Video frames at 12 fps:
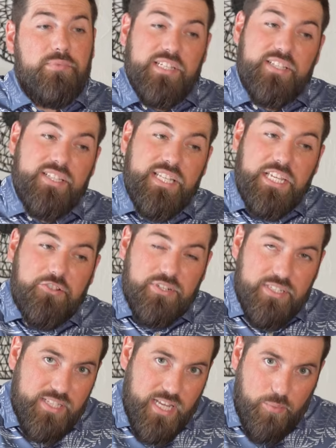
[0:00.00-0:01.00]
to be
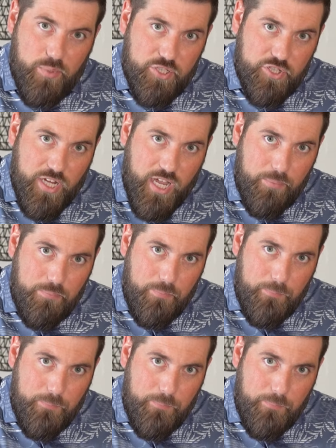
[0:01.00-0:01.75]
Secret Sandwich Shop,